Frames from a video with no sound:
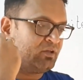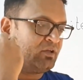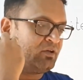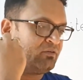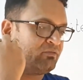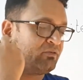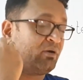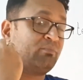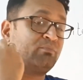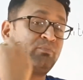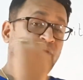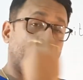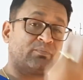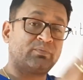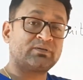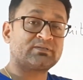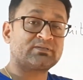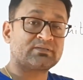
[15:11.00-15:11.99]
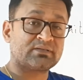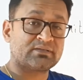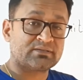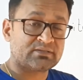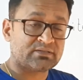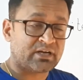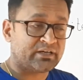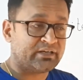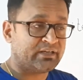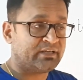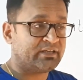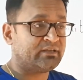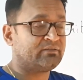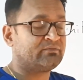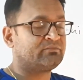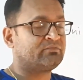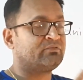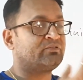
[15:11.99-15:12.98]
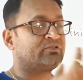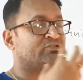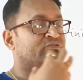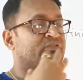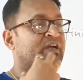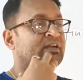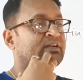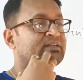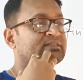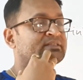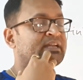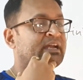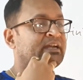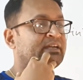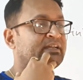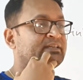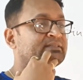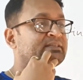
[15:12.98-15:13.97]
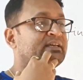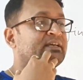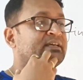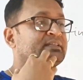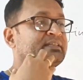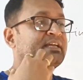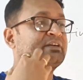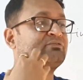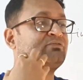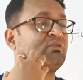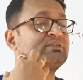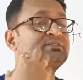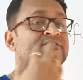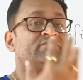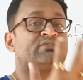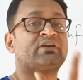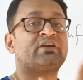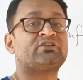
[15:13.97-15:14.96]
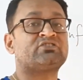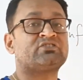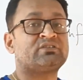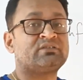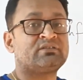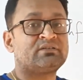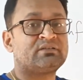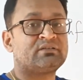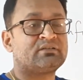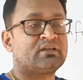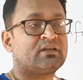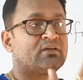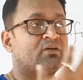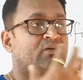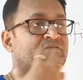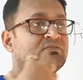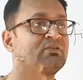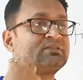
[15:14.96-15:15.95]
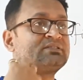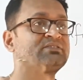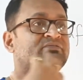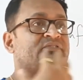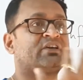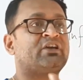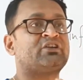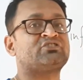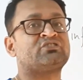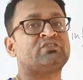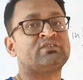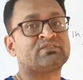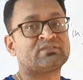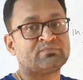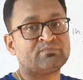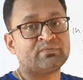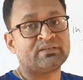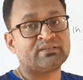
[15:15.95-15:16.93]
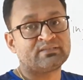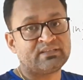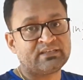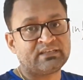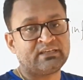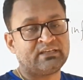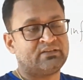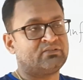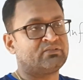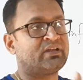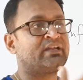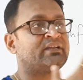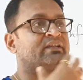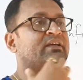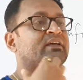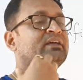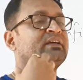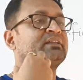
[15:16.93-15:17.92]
from Popper's study, which we understand, is that falsification or falsificationism is the key, right?